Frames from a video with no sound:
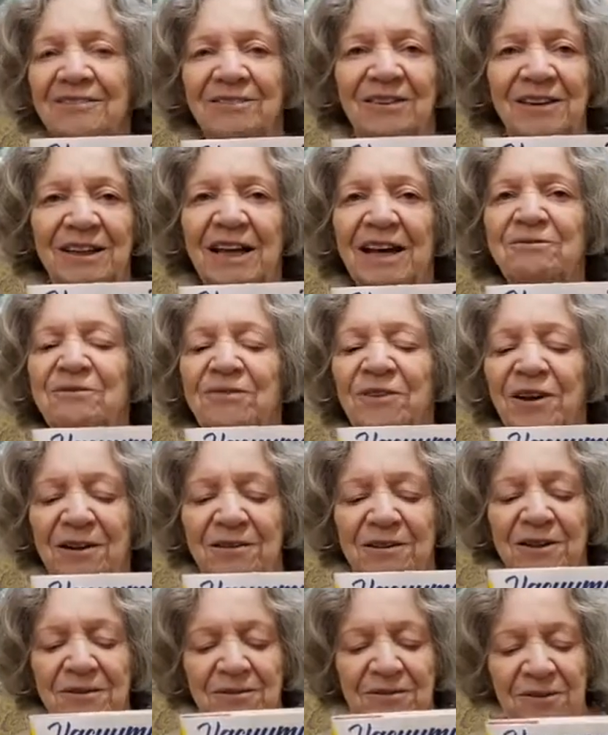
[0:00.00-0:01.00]
Like,
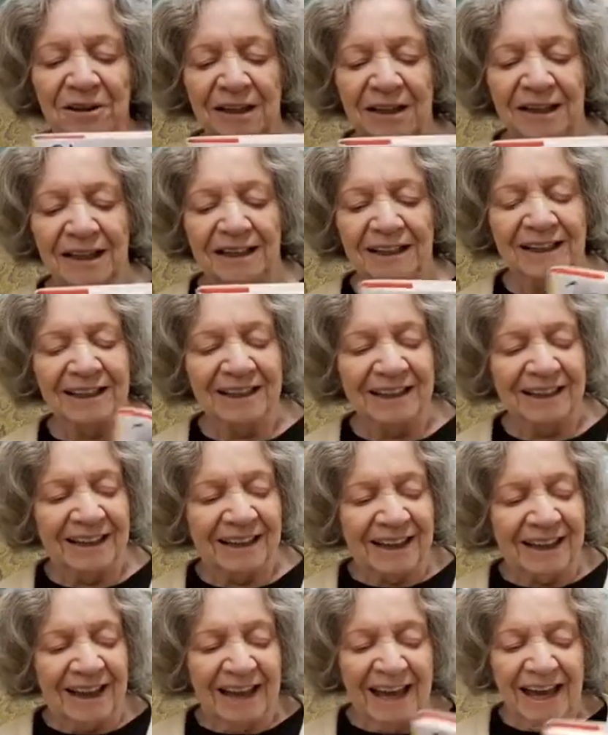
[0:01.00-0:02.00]
very funny.
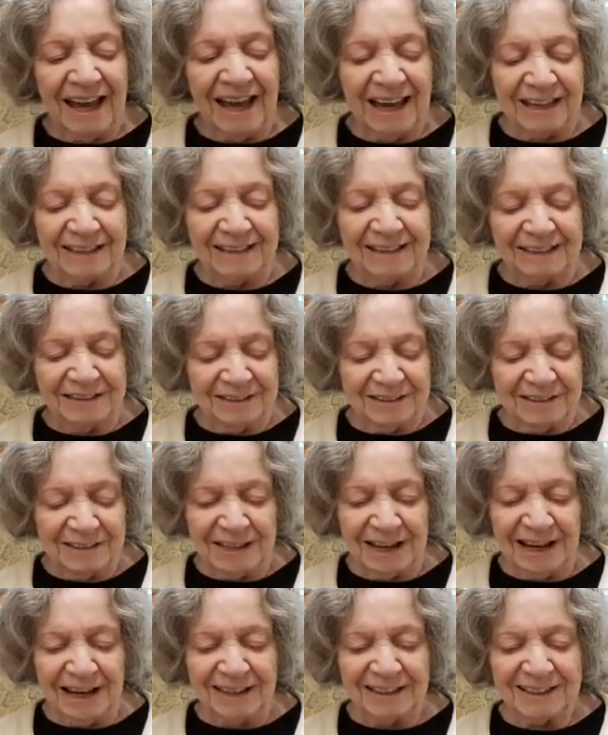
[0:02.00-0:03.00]
And
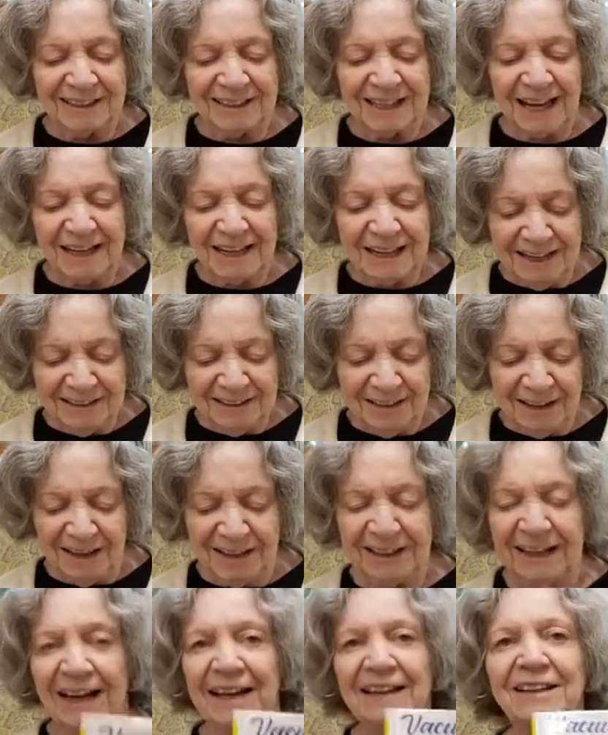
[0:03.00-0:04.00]
yes, and
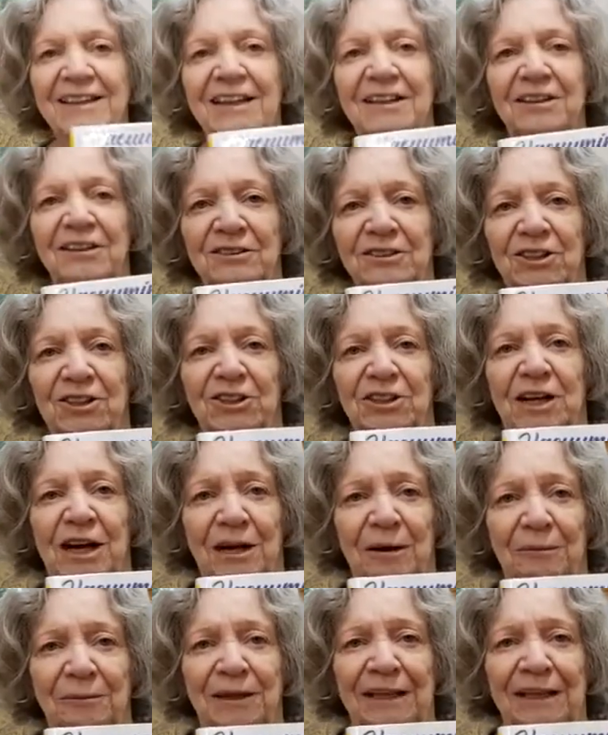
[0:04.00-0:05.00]
I think you should
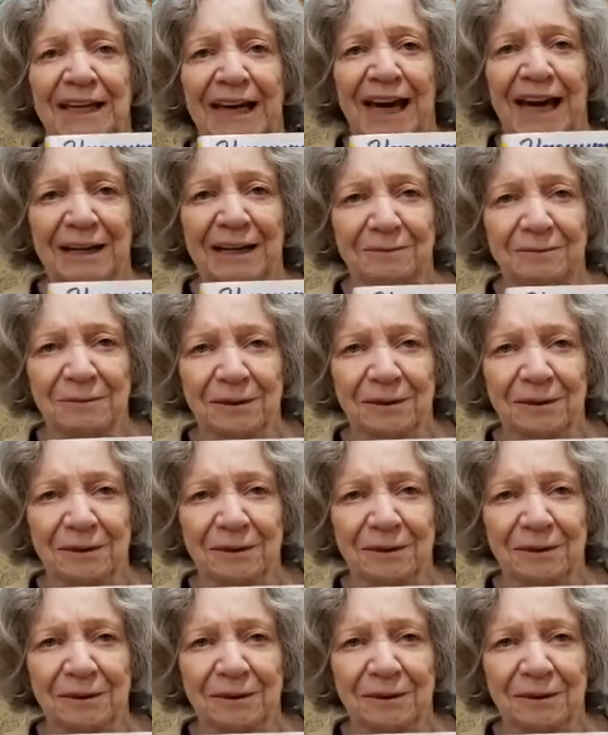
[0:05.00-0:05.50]
come and get it.